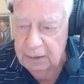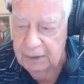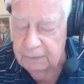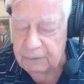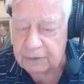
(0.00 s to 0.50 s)

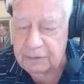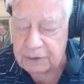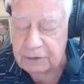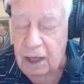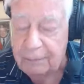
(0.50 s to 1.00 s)

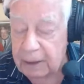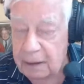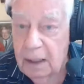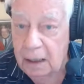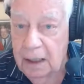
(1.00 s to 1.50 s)
The topic,
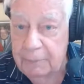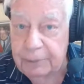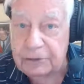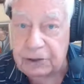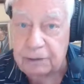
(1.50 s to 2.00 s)
and I
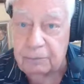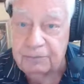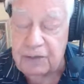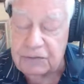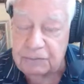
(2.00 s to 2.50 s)
appreciate
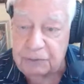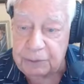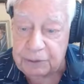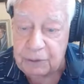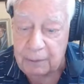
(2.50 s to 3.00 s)
we've had some
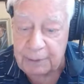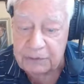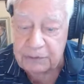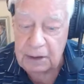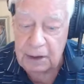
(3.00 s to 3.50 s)
very good
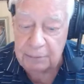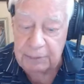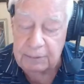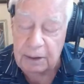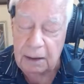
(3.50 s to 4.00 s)
comments,
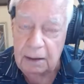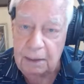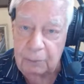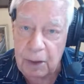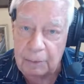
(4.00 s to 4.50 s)
but
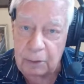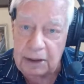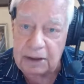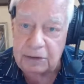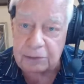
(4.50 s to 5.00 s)
I'm
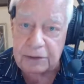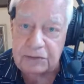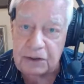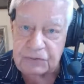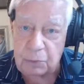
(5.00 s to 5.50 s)
really
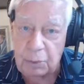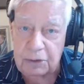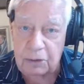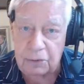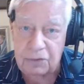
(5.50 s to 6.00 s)
curious as to
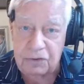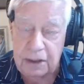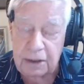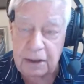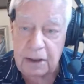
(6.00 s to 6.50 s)
whether you
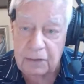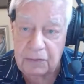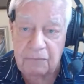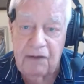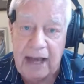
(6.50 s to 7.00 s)
think
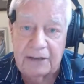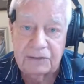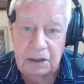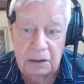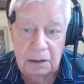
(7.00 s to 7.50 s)
the
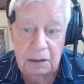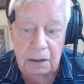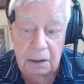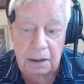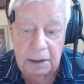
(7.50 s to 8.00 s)
vaccine
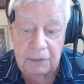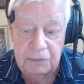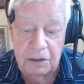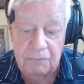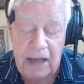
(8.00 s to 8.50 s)

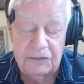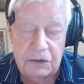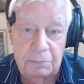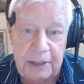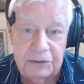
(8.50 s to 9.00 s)
the
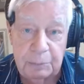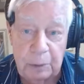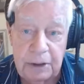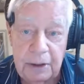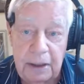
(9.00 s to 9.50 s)
vaccine
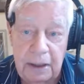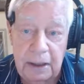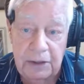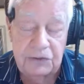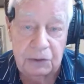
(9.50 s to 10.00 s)
passport
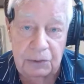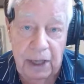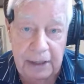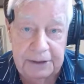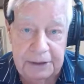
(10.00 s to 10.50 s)
is a good
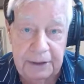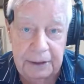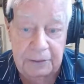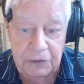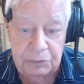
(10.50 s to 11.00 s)
idea
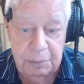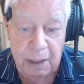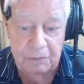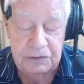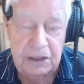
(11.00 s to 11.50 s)
in this
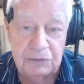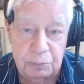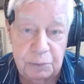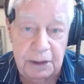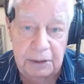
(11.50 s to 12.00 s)
province.
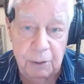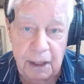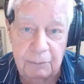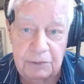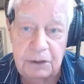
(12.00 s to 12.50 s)
That's really
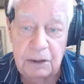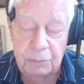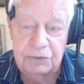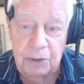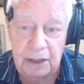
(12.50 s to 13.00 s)
what I
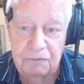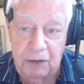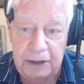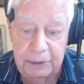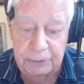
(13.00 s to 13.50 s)
was trying to
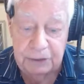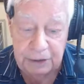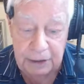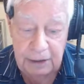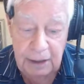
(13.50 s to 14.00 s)
find out
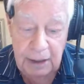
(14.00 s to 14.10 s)
today.